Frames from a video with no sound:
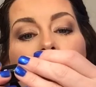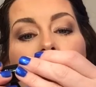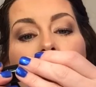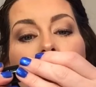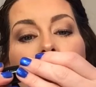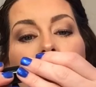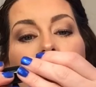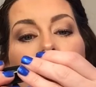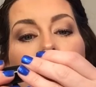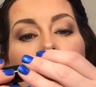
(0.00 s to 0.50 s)

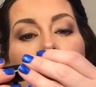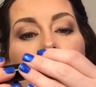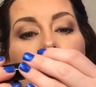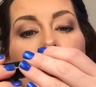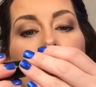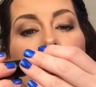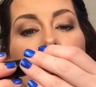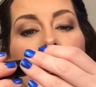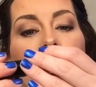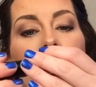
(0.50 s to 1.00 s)

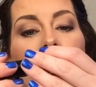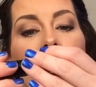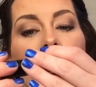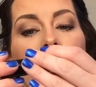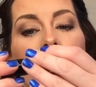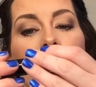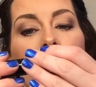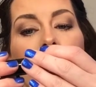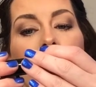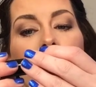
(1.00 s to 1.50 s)
lips,
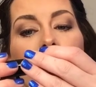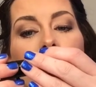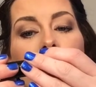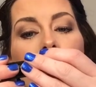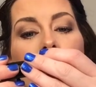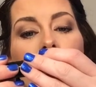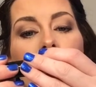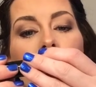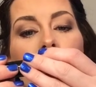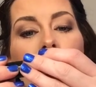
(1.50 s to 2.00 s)

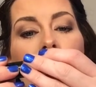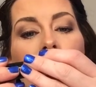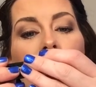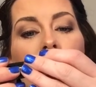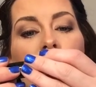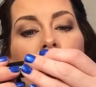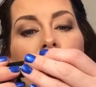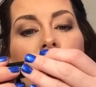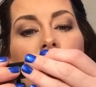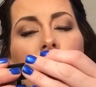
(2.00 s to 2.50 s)

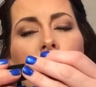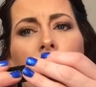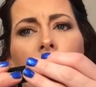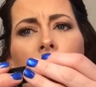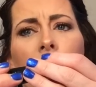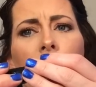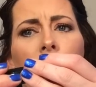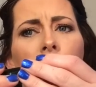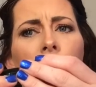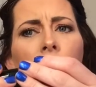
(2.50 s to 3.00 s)

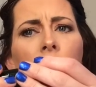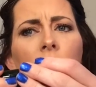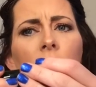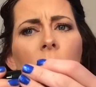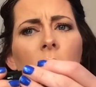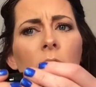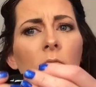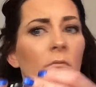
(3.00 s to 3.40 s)
catsuit,